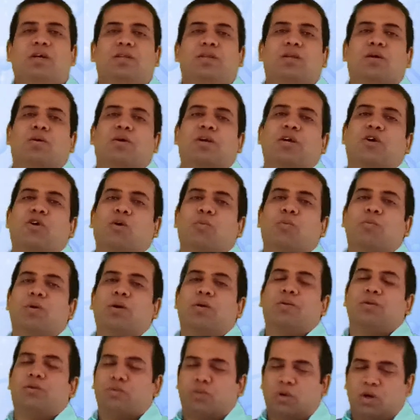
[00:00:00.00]

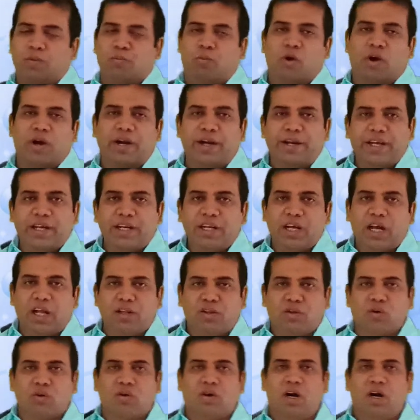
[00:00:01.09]
The foreign DNA also